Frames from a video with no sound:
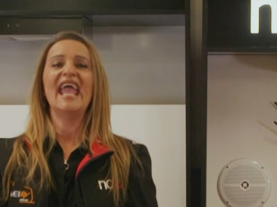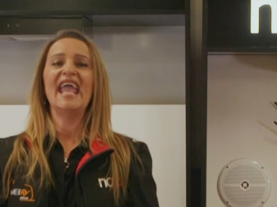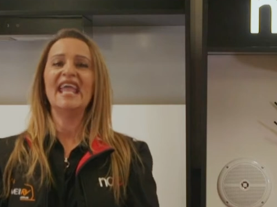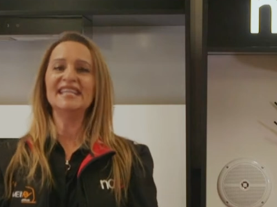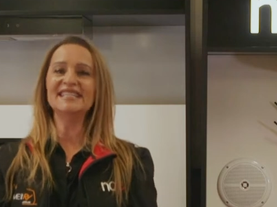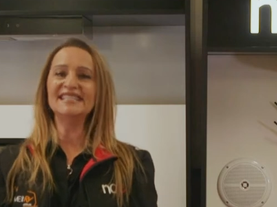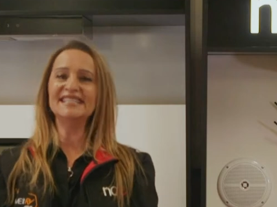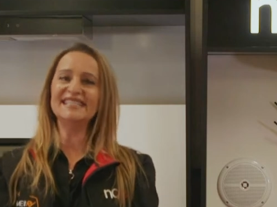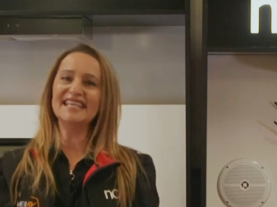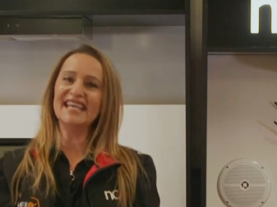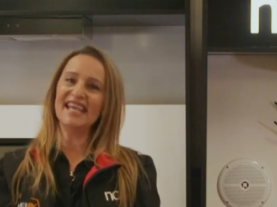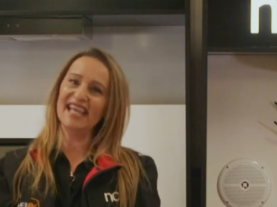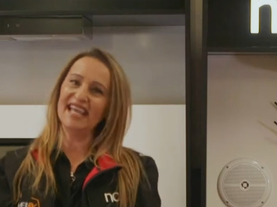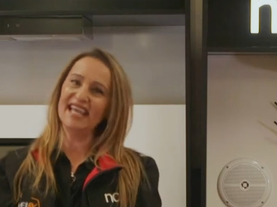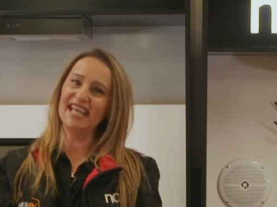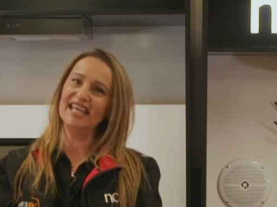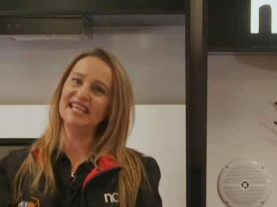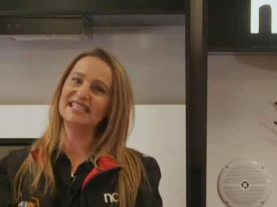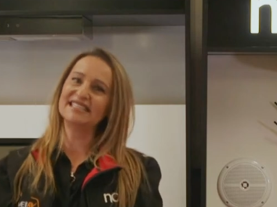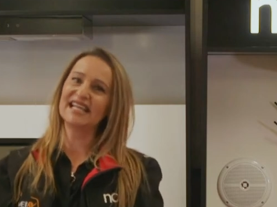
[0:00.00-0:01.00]

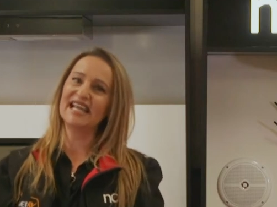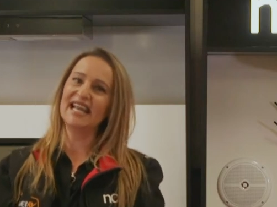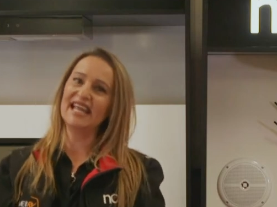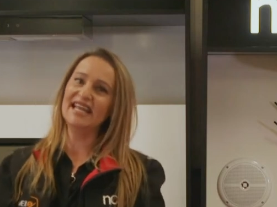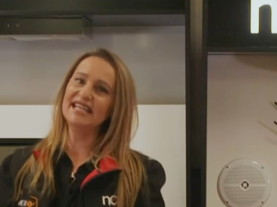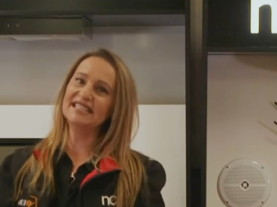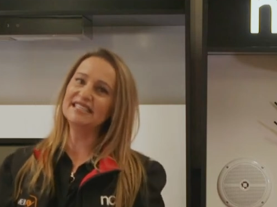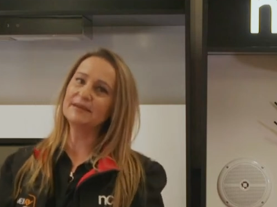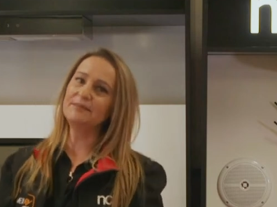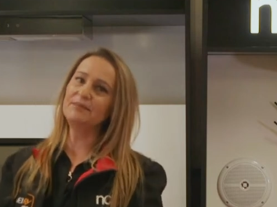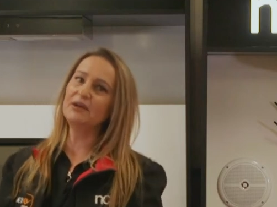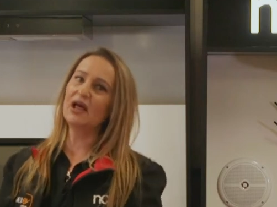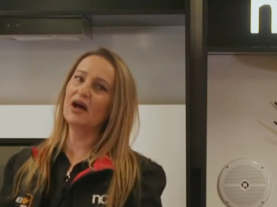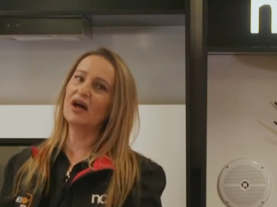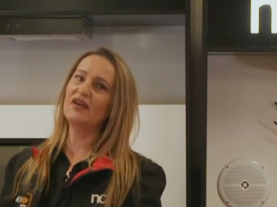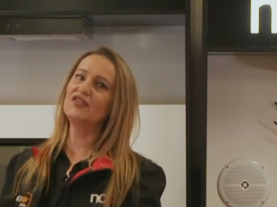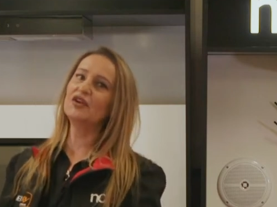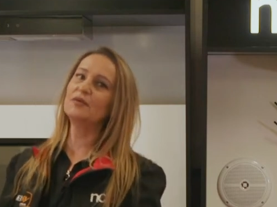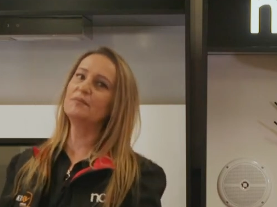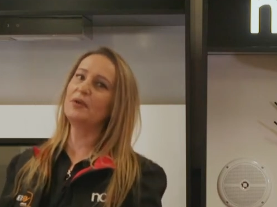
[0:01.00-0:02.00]
NCE is a leading
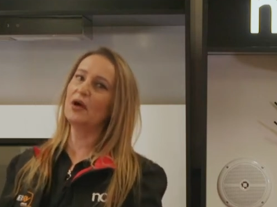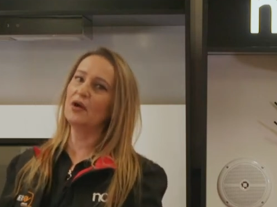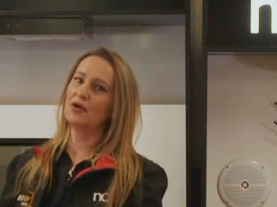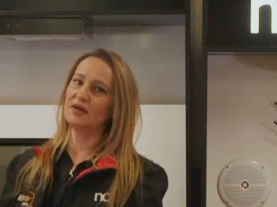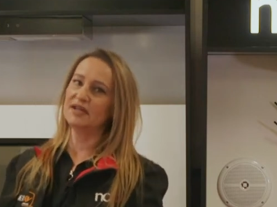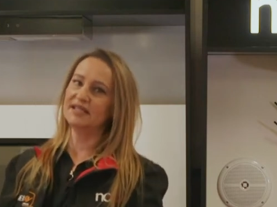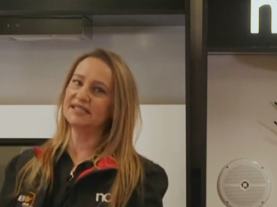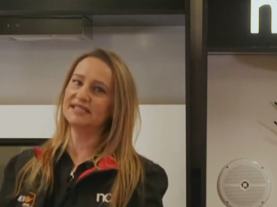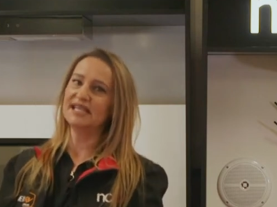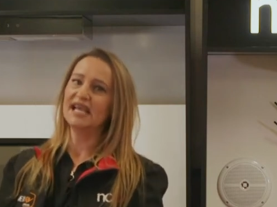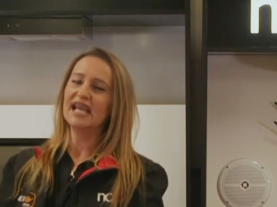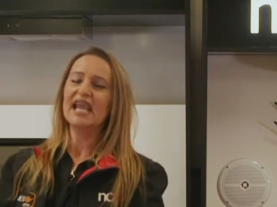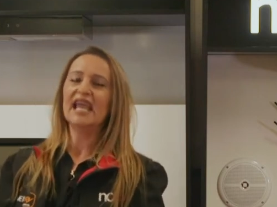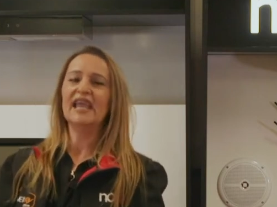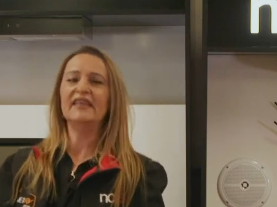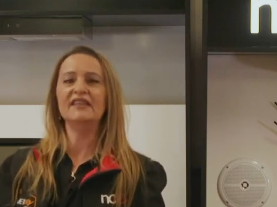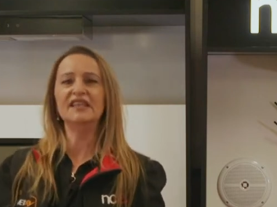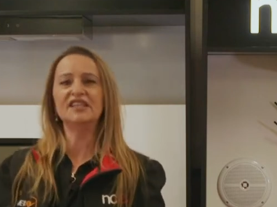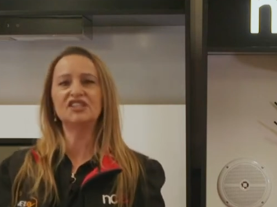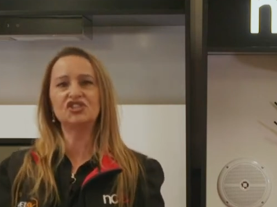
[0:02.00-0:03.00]
supplier of components
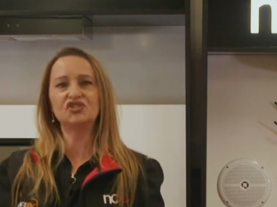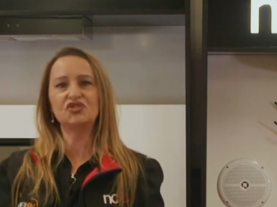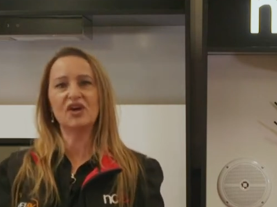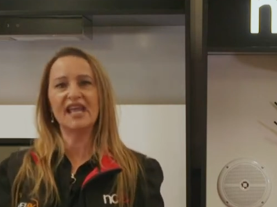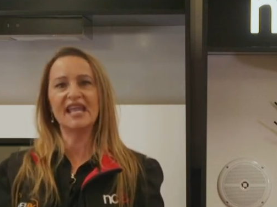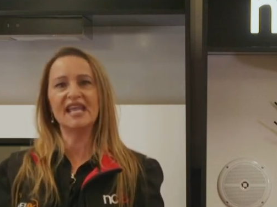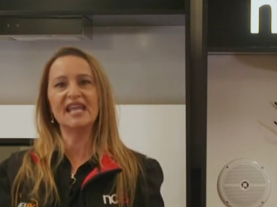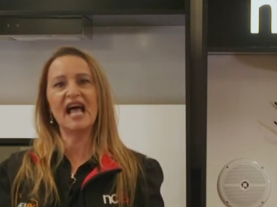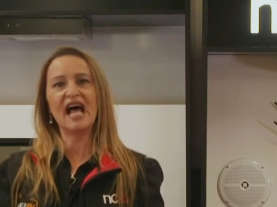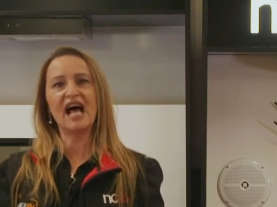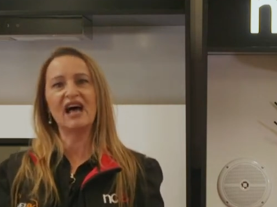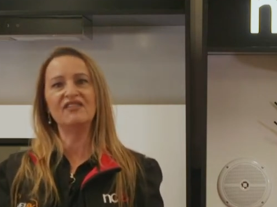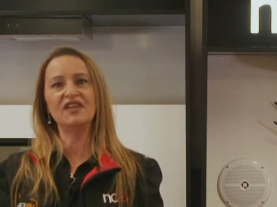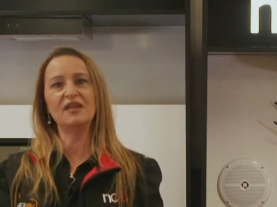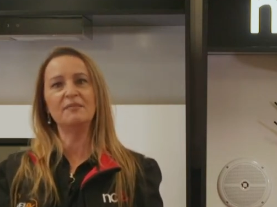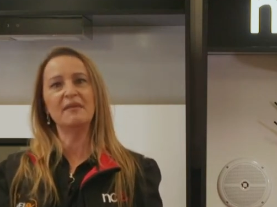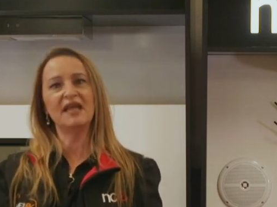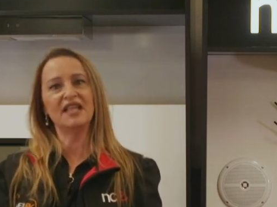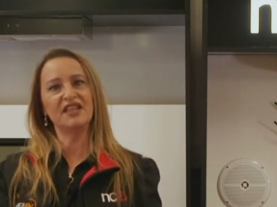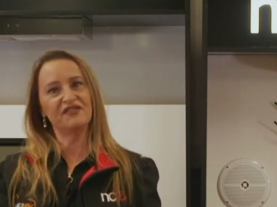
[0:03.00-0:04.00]
in the Australian
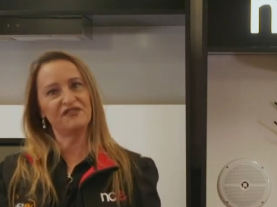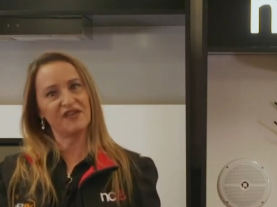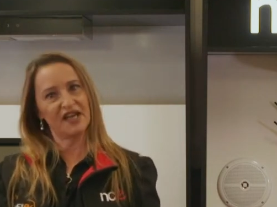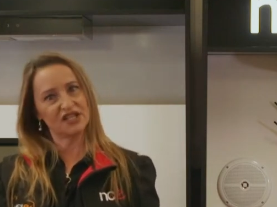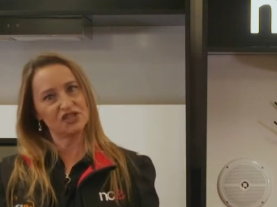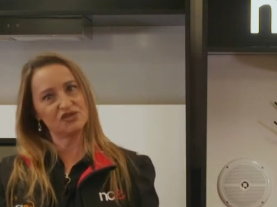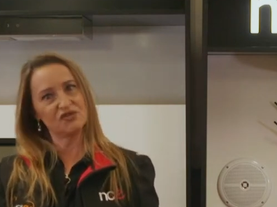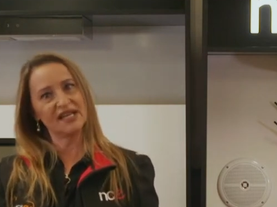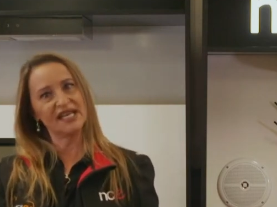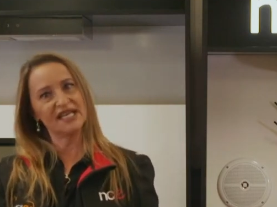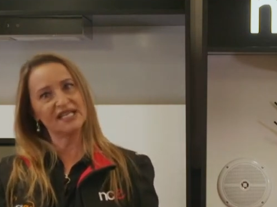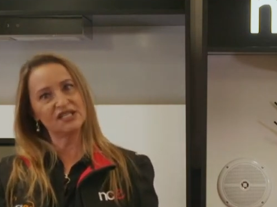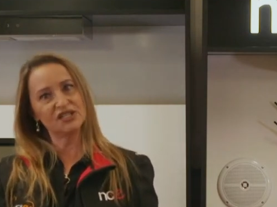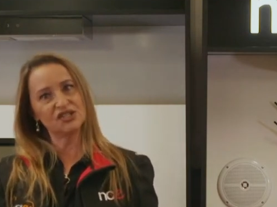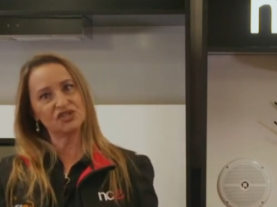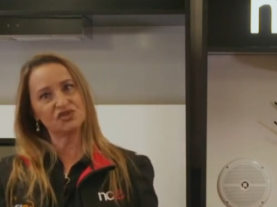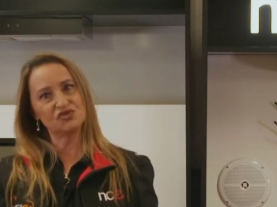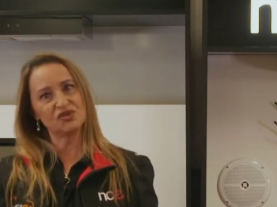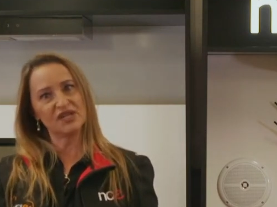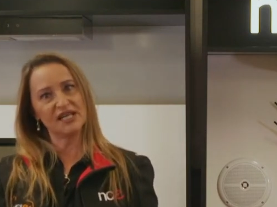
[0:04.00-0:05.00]
RV manufacturing
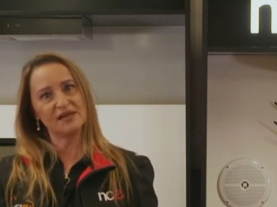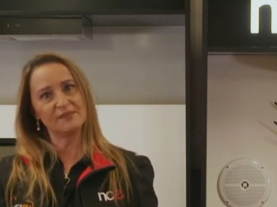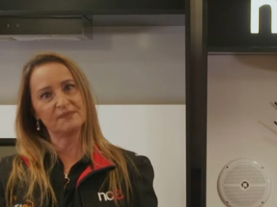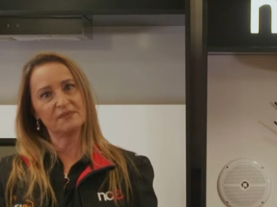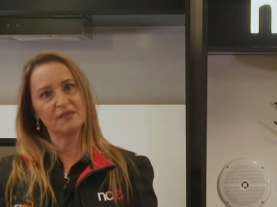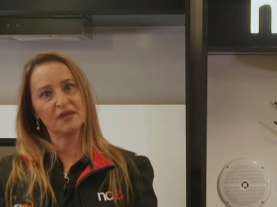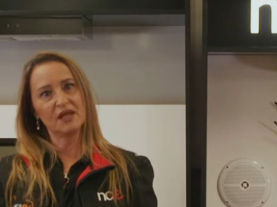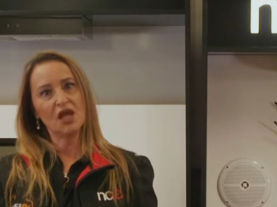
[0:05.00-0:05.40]
industry.